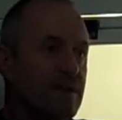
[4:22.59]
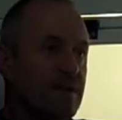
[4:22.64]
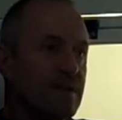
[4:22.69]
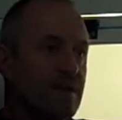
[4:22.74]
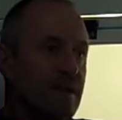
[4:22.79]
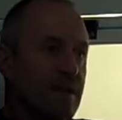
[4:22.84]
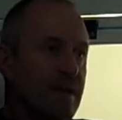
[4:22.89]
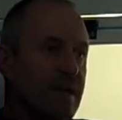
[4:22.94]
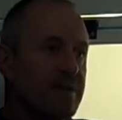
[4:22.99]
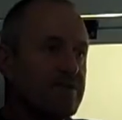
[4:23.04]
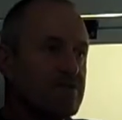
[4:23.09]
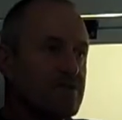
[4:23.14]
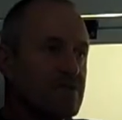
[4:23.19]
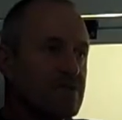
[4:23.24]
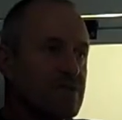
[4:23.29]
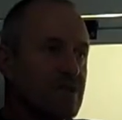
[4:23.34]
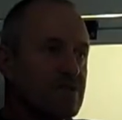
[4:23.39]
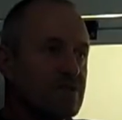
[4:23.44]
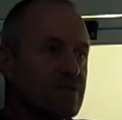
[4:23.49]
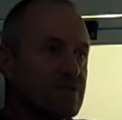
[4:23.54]
It allows
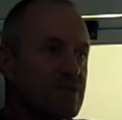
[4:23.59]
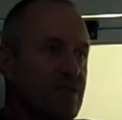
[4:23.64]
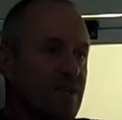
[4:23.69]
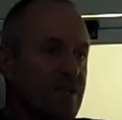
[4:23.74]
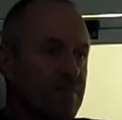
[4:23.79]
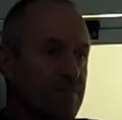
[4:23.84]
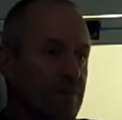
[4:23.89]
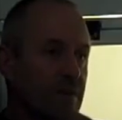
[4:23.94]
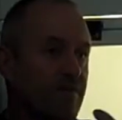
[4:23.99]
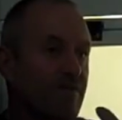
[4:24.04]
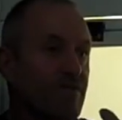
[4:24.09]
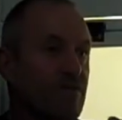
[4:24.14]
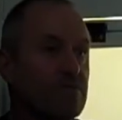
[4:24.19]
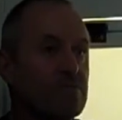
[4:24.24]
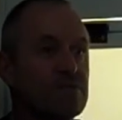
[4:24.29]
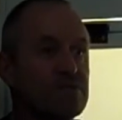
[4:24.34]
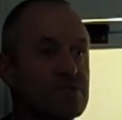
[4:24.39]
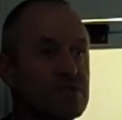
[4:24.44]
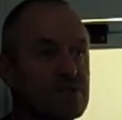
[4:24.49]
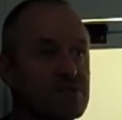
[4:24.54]
us then to take
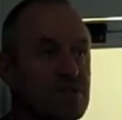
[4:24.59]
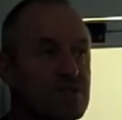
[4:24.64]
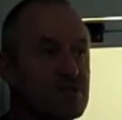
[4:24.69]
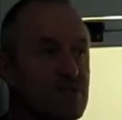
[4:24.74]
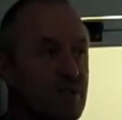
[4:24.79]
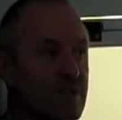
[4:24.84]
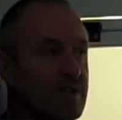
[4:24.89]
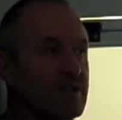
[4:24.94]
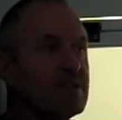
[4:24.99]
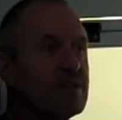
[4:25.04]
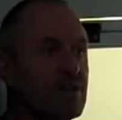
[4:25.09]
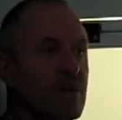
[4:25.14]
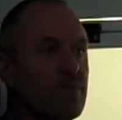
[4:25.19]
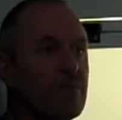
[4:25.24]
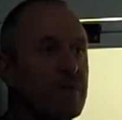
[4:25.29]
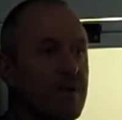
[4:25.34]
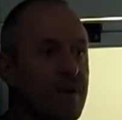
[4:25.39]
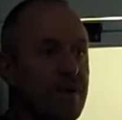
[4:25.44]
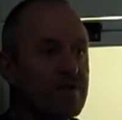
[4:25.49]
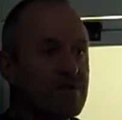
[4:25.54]
metformin as a lead
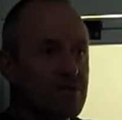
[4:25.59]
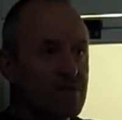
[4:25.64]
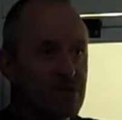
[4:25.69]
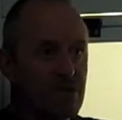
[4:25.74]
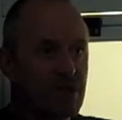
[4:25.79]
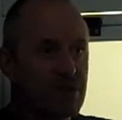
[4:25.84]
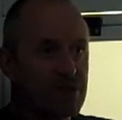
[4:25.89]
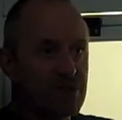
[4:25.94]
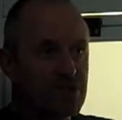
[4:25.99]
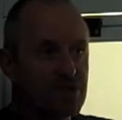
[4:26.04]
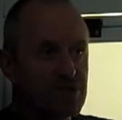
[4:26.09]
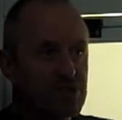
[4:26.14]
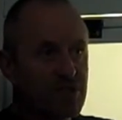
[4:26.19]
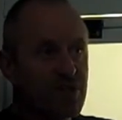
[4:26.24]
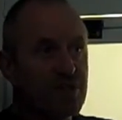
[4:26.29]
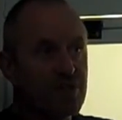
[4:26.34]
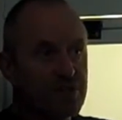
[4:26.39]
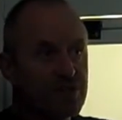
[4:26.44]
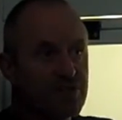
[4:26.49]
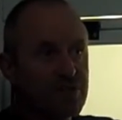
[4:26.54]
compound and
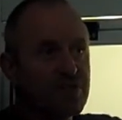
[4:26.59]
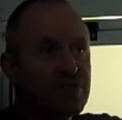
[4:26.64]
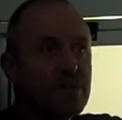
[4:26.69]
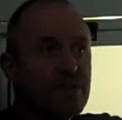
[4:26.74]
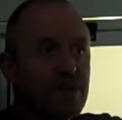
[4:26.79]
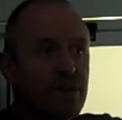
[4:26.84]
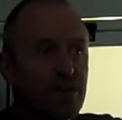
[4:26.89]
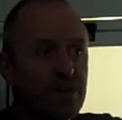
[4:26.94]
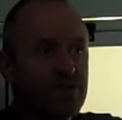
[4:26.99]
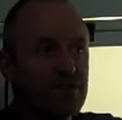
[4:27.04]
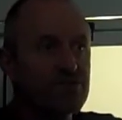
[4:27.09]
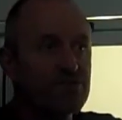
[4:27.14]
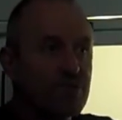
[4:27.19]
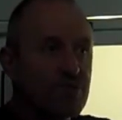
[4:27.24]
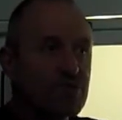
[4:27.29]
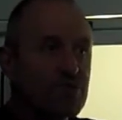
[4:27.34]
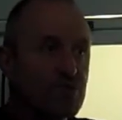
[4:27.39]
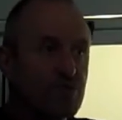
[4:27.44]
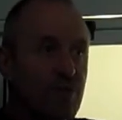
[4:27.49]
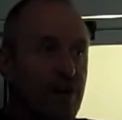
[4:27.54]
design other
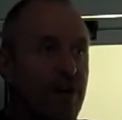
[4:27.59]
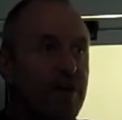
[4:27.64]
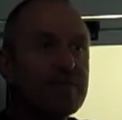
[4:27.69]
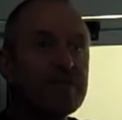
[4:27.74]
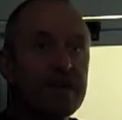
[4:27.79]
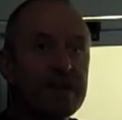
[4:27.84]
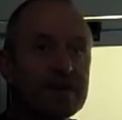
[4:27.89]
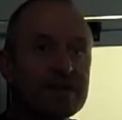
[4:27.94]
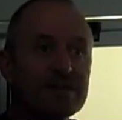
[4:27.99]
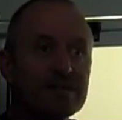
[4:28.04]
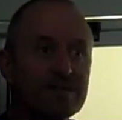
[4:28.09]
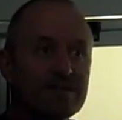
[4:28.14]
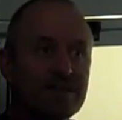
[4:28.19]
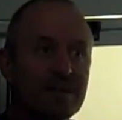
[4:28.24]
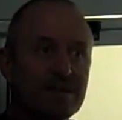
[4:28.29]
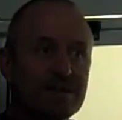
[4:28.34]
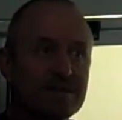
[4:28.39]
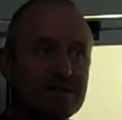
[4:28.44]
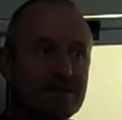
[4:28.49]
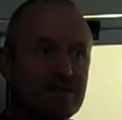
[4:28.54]
drugs around that
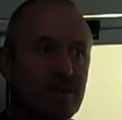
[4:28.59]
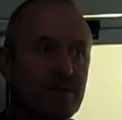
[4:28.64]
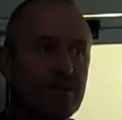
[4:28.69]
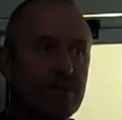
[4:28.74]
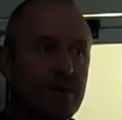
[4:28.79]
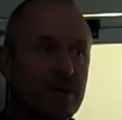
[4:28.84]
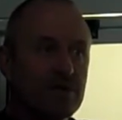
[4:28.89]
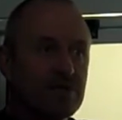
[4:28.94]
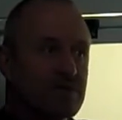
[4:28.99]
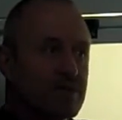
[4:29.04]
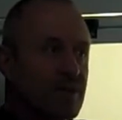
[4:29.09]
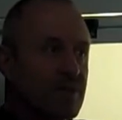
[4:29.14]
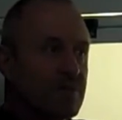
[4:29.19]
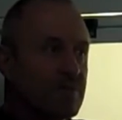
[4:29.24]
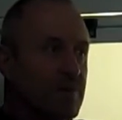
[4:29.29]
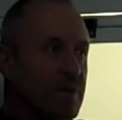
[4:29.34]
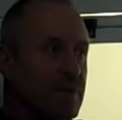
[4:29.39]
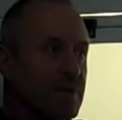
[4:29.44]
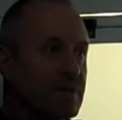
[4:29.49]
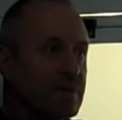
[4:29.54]
compound to get a
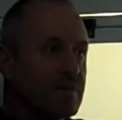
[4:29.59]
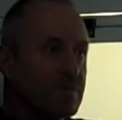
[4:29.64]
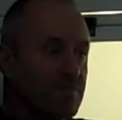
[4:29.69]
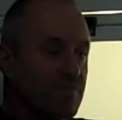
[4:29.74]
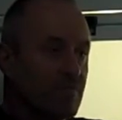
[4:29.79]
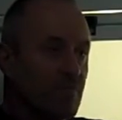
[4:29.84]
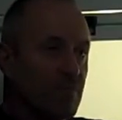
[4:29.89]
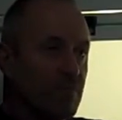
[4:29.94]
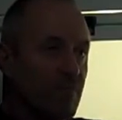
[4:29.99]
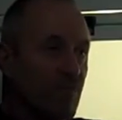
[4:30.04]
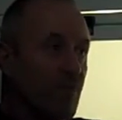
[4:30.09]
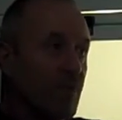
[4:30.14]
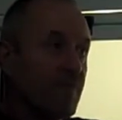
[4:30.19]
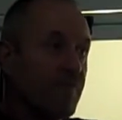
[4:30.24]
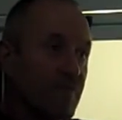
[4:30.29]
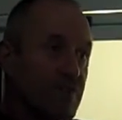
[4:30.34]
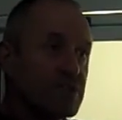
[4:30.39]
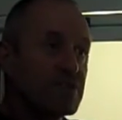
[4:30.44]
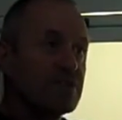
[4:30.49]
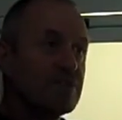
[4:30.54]
better, more
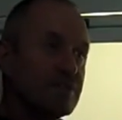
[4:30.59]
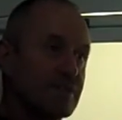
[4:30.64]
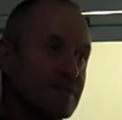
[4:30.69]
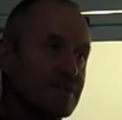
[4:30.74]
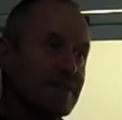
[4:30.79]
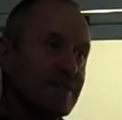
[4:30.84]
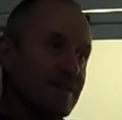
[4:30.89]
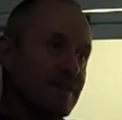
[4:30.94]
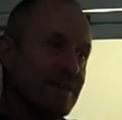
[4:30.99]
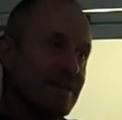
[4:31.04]
efficient